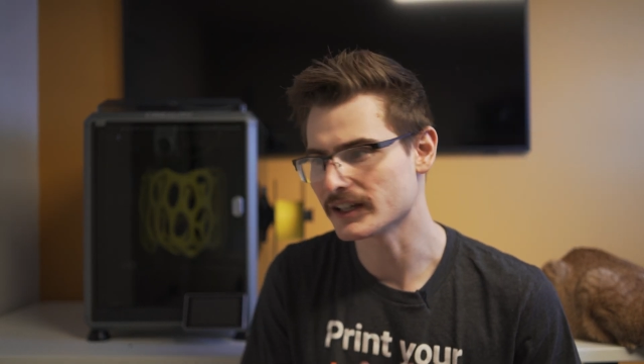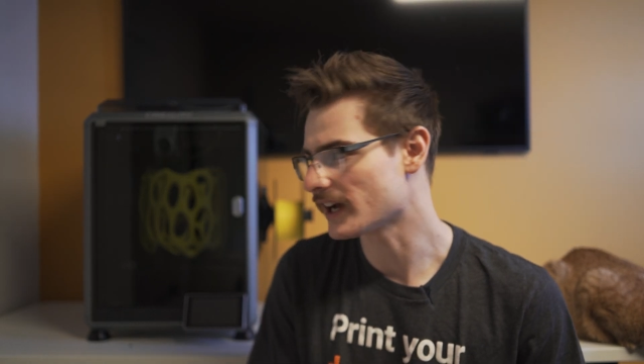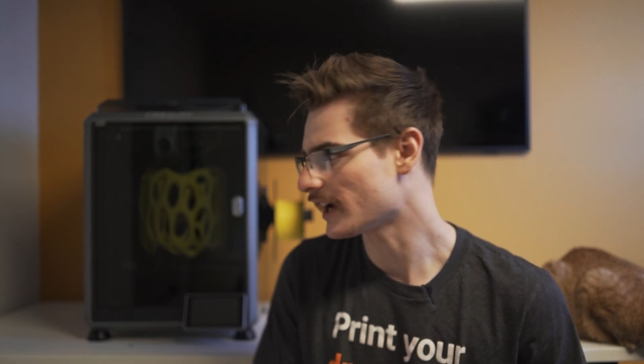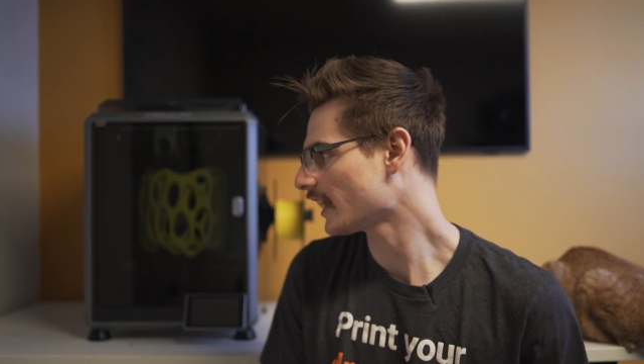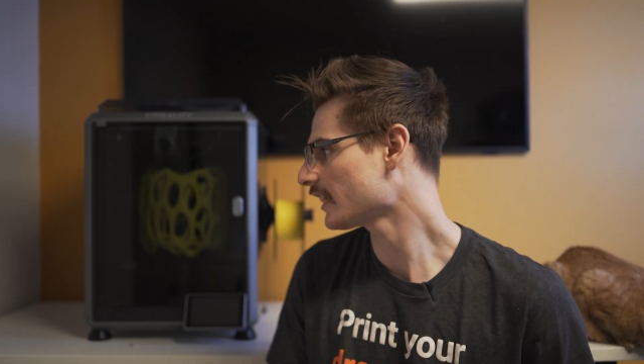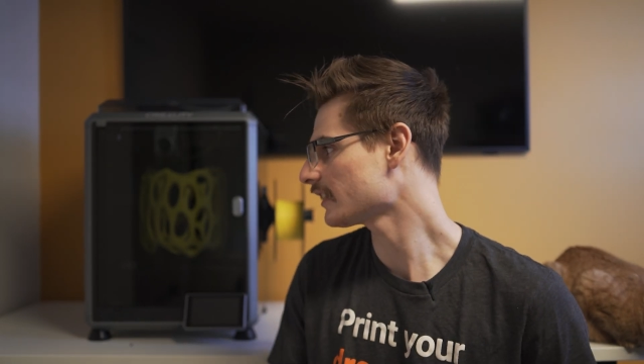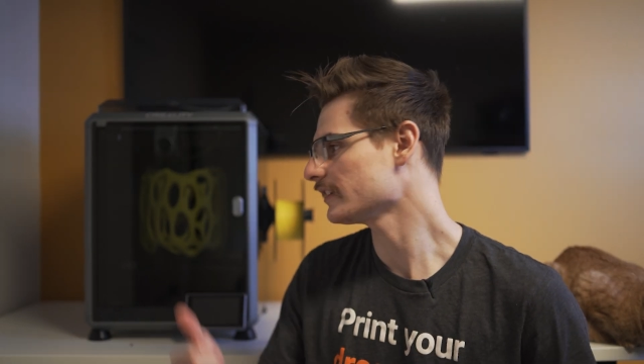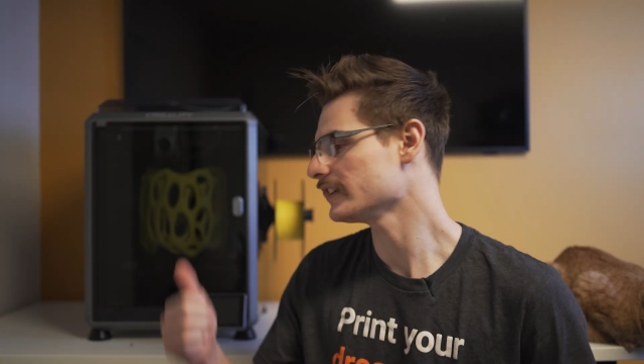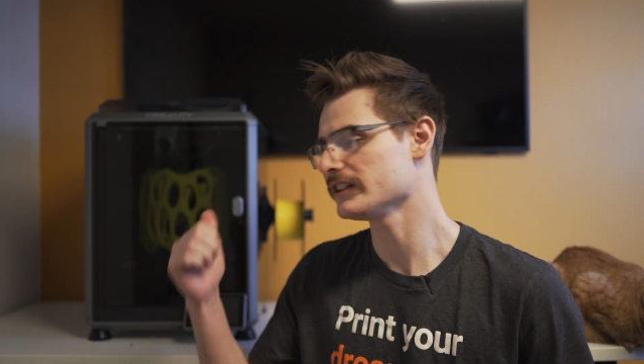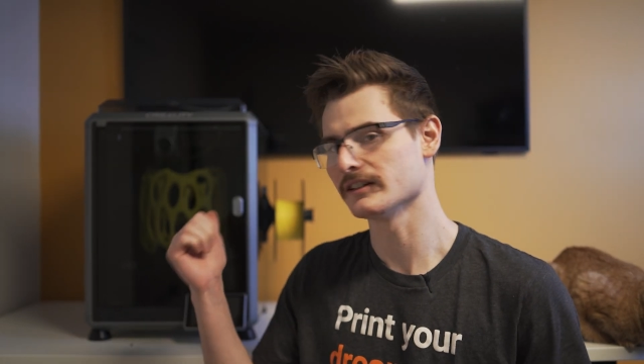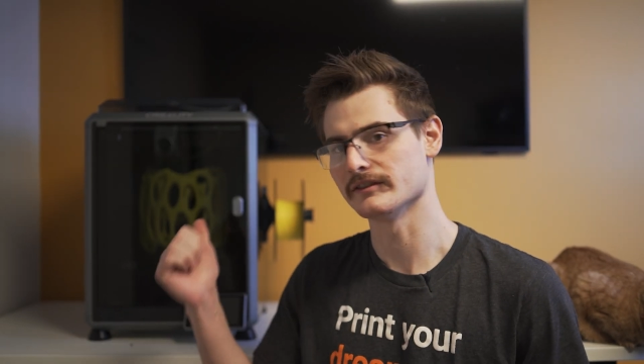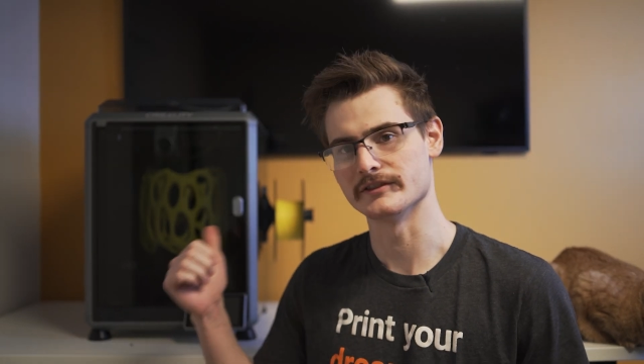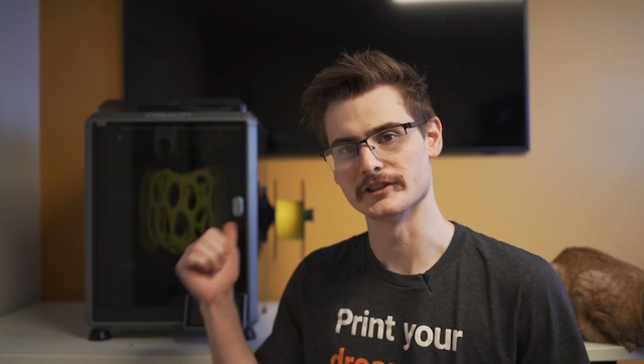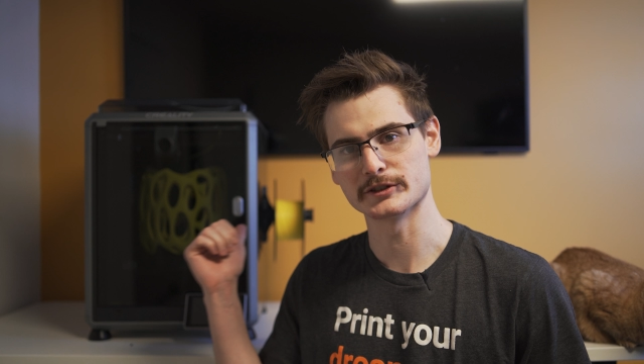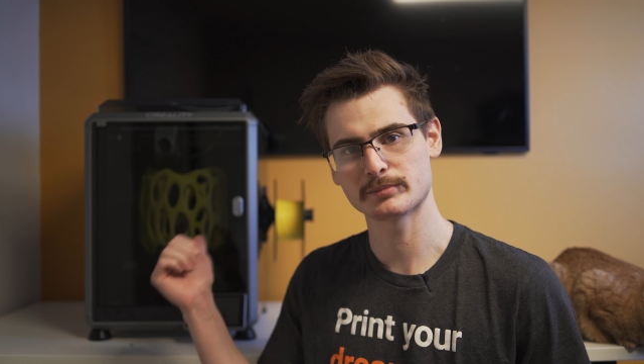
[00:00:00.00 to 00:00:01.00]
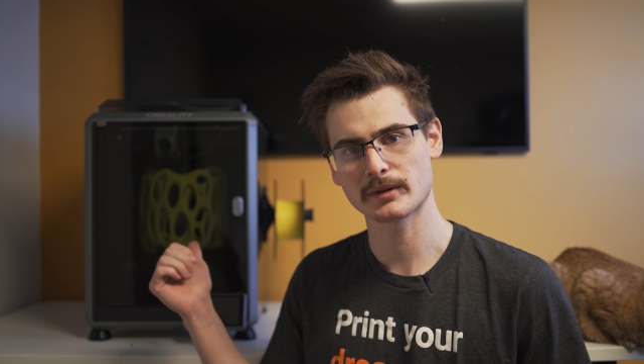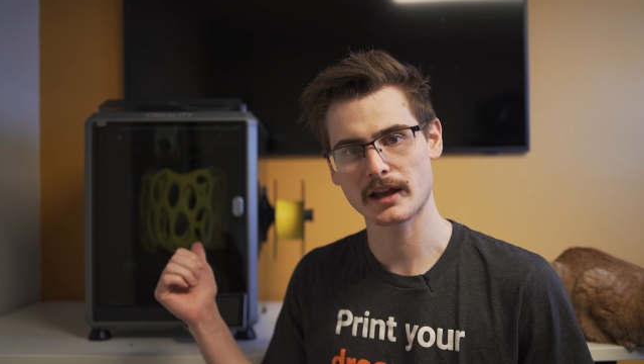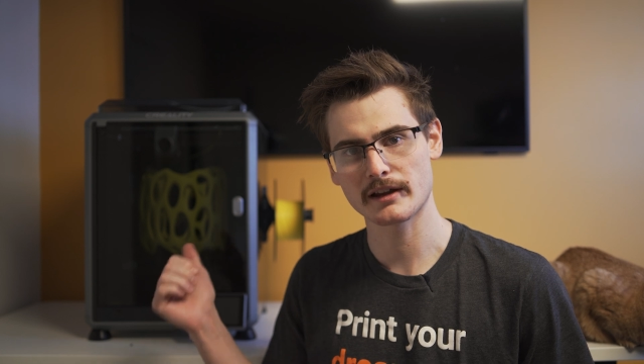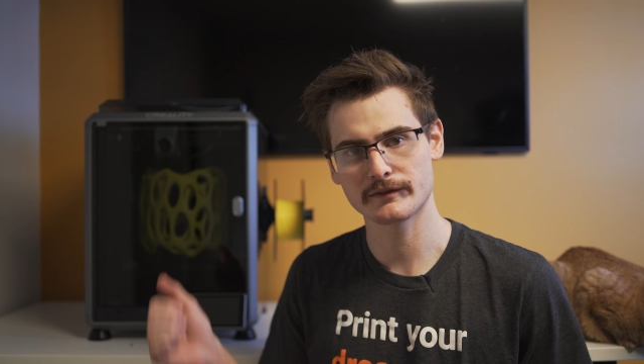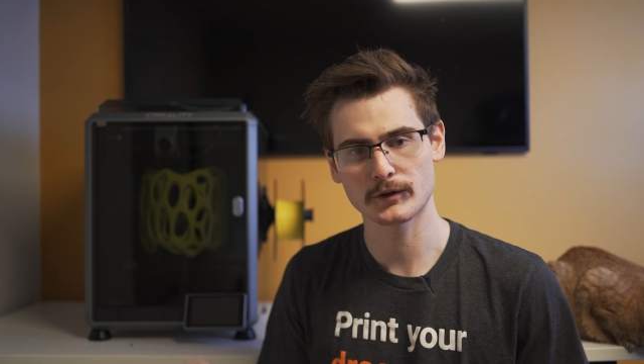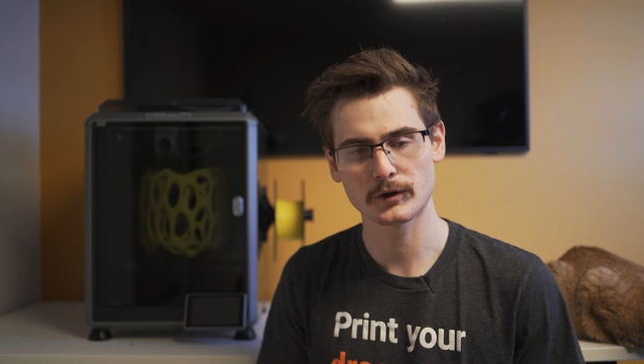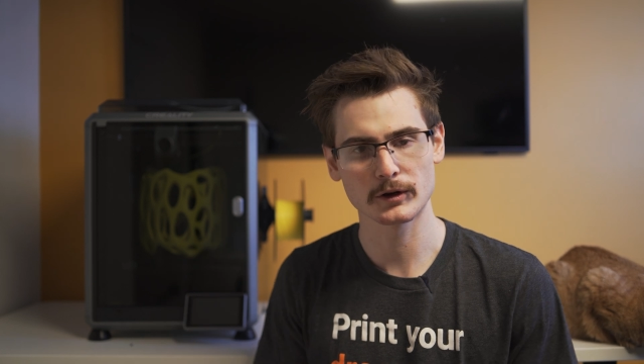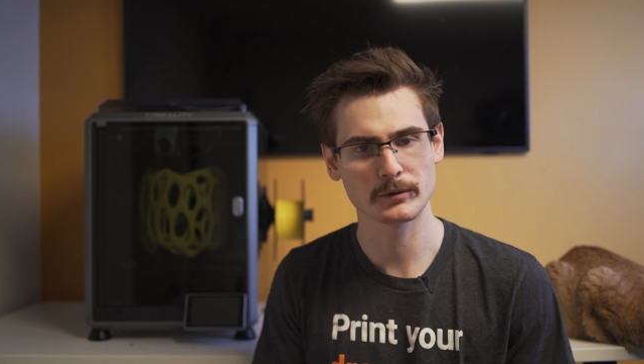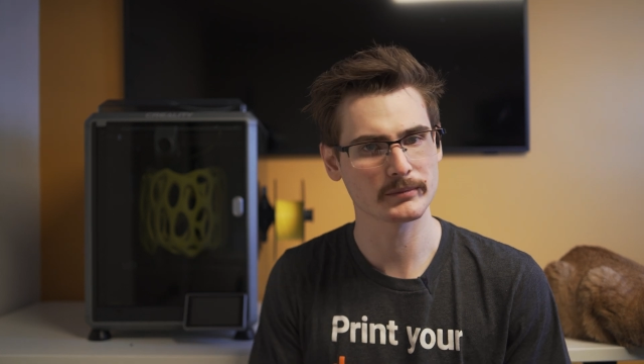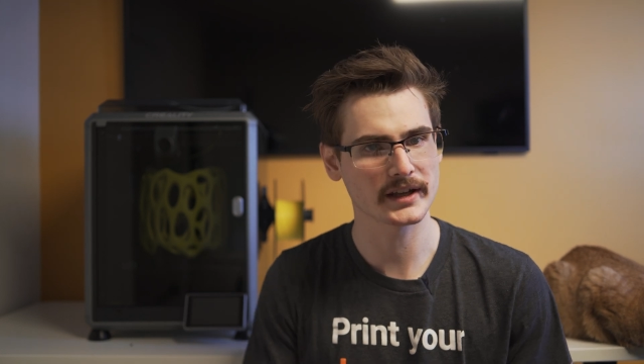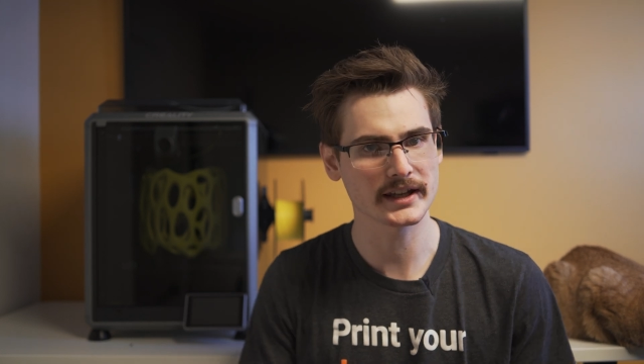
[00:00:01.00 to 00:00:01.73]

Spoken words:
highly of this platform,